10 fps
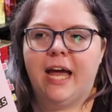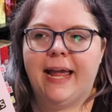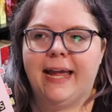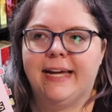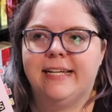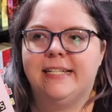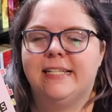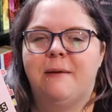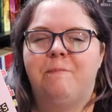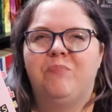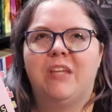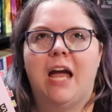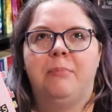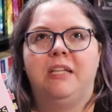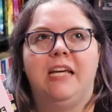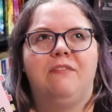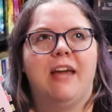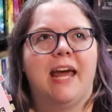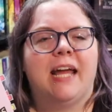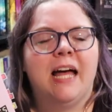And I believe
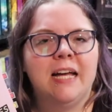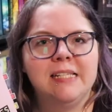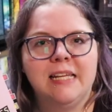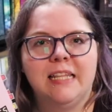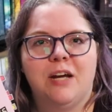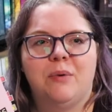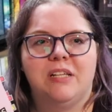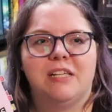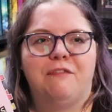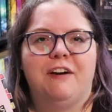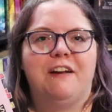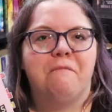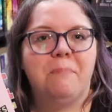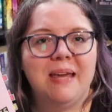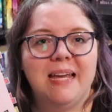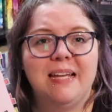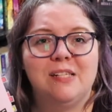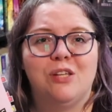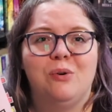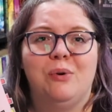they had a cousin that was afraid of
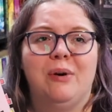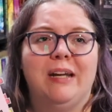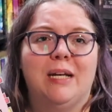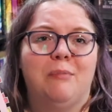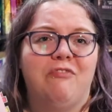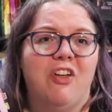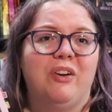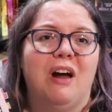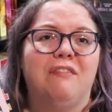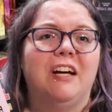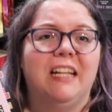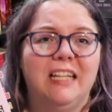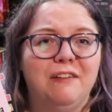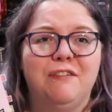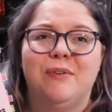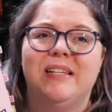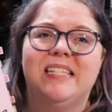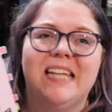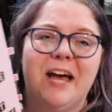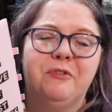bees who ended up falling off a cliff to
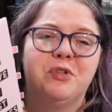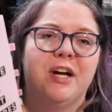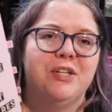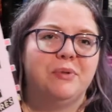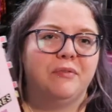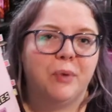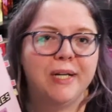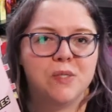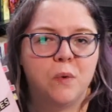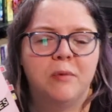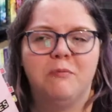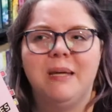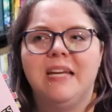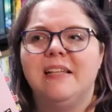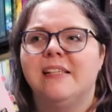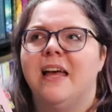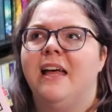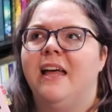his death trying to avoid a swarm of bees.